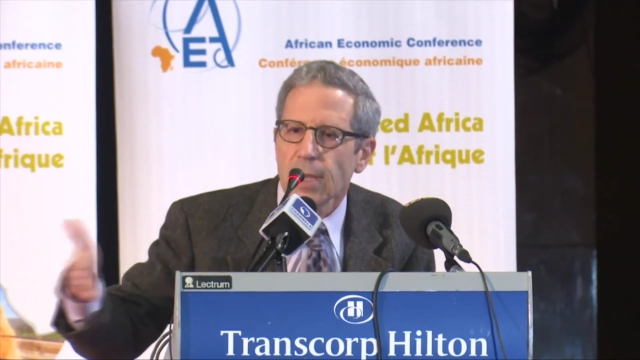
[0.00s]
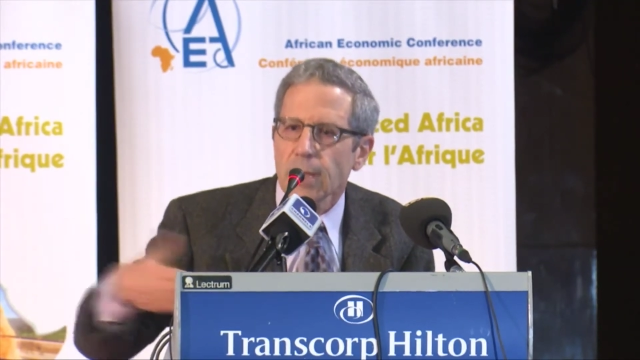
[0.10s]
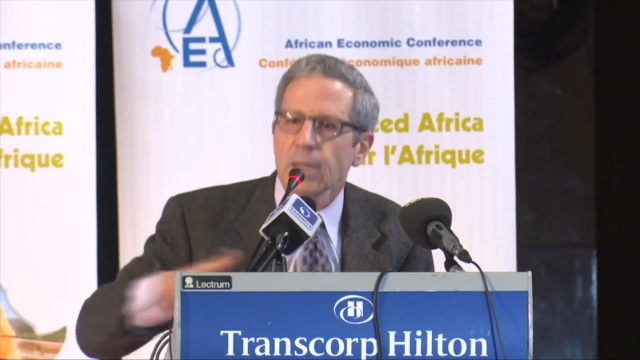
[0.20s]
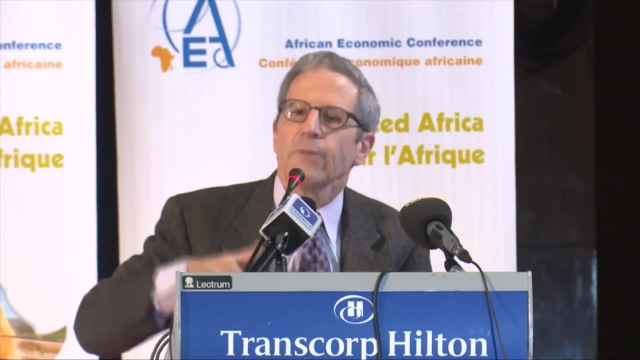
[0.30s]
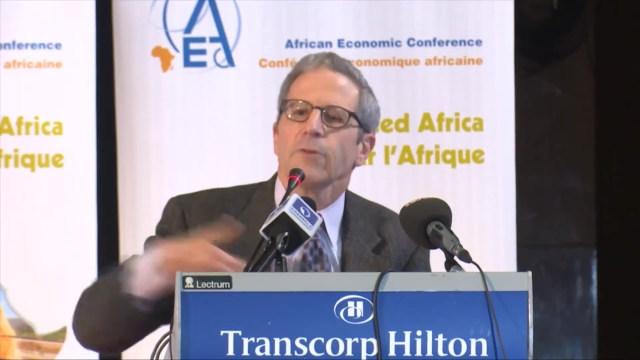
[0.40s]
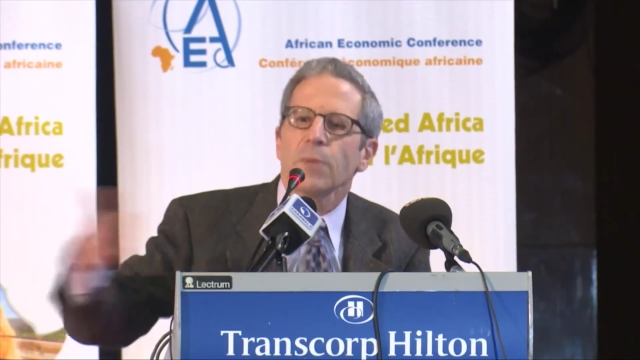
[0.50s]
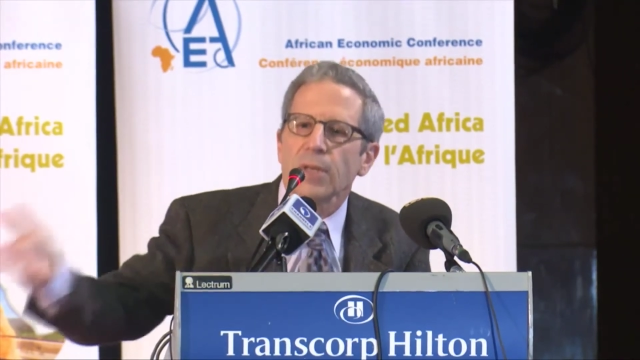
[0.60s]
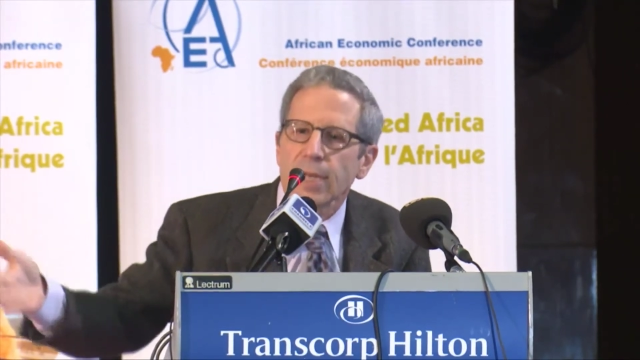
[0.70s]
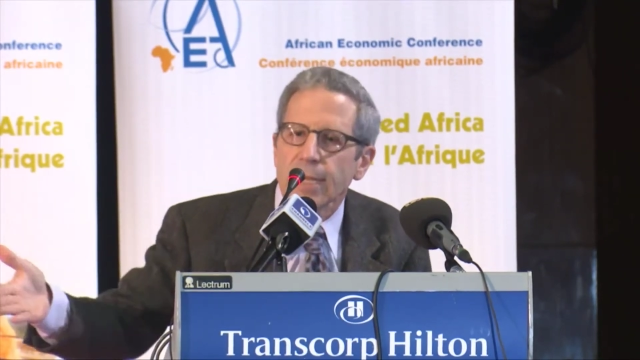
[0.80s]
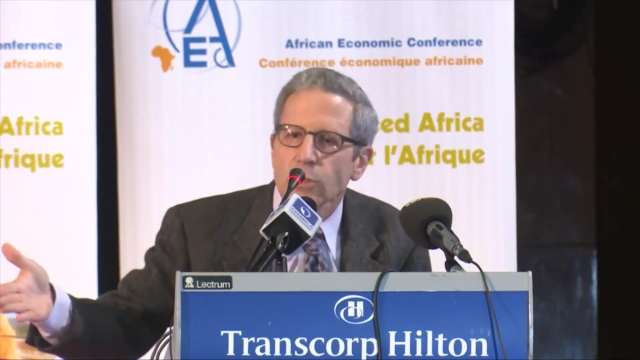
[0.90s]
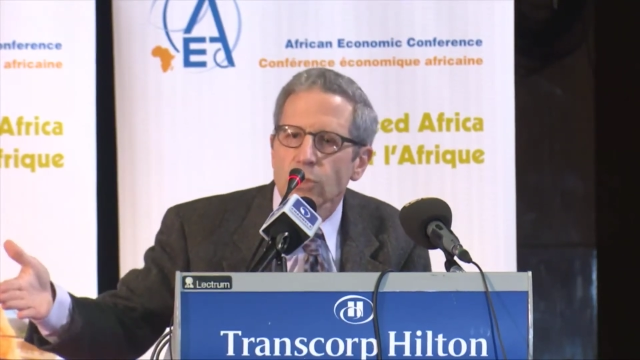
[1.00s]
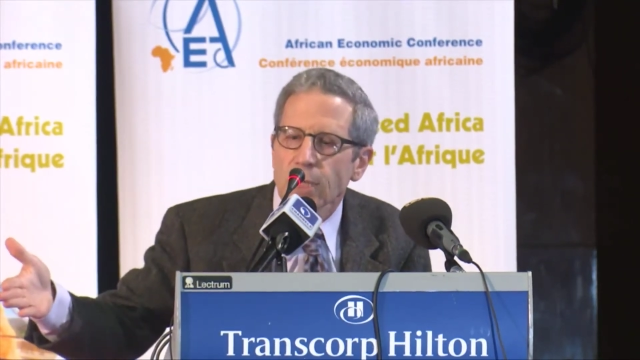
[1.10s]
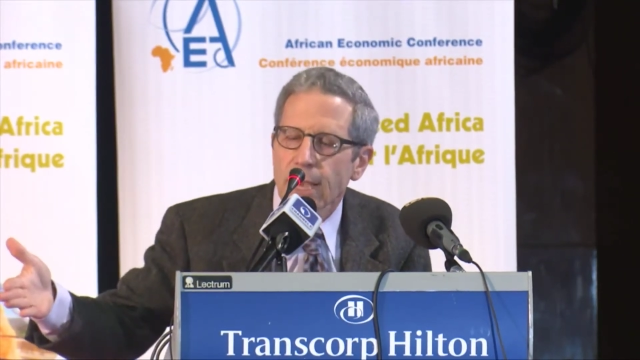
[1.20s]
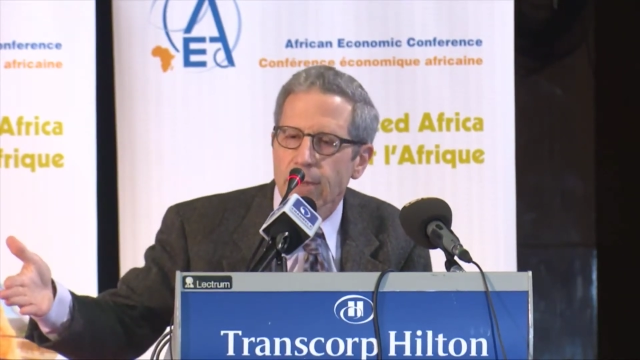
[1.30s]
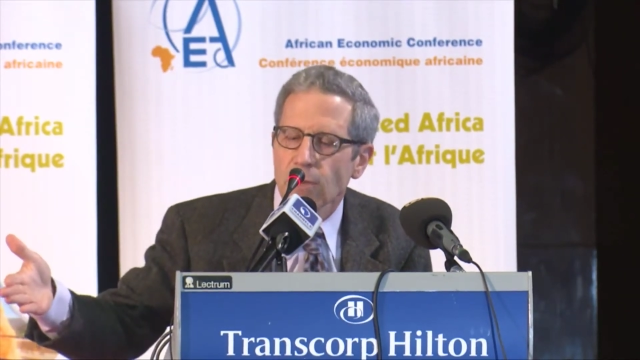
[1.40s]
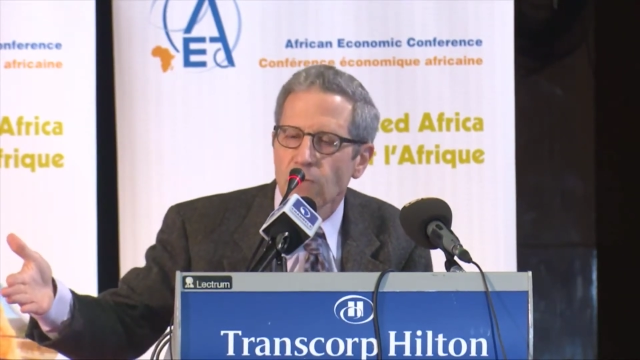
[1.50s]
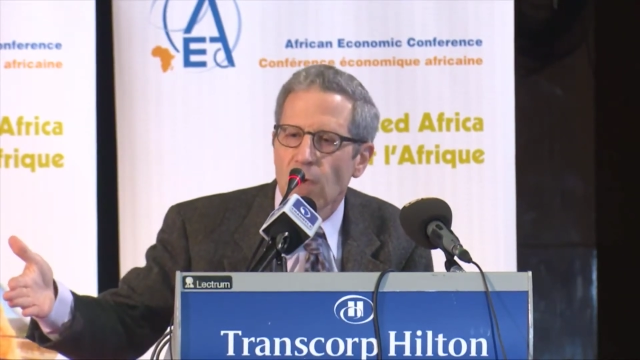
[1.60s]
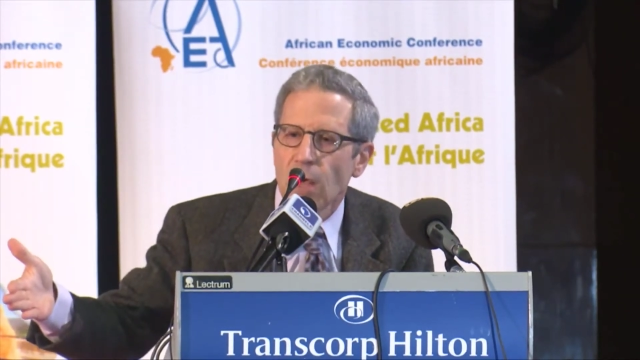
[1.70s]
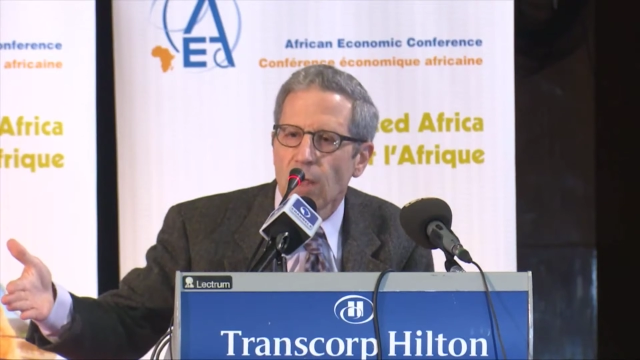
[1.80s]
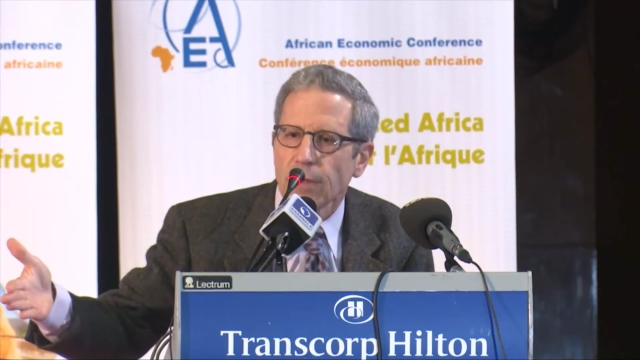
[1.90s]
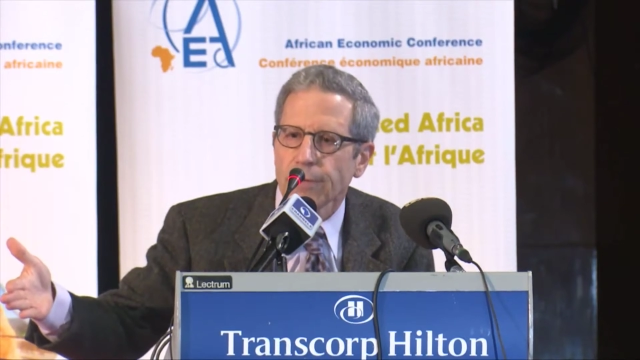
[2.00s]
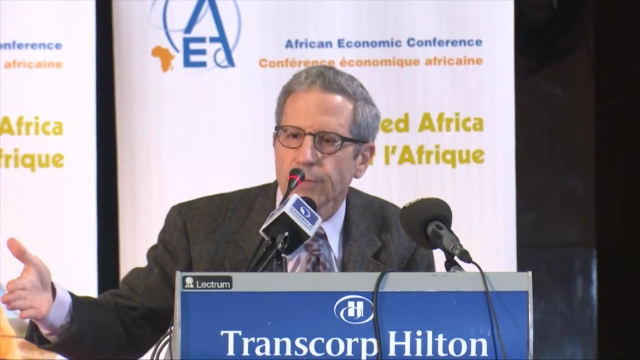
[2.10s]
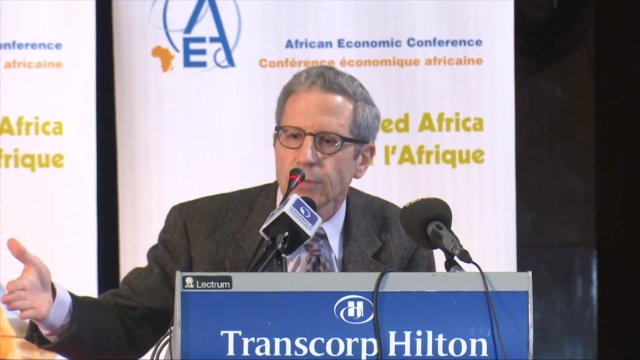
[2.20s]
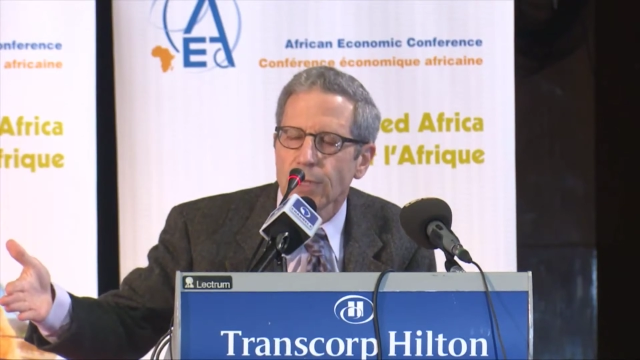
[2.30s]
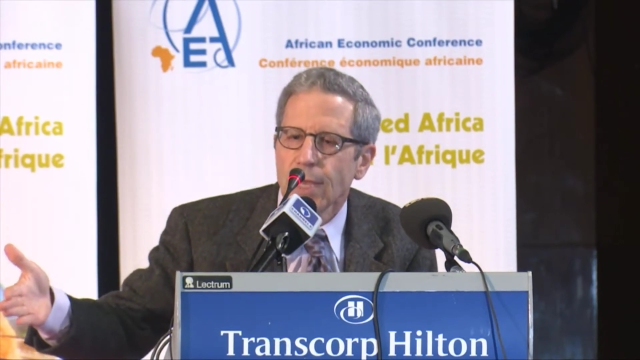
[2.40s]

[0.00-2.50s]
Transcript: Government needs to get involved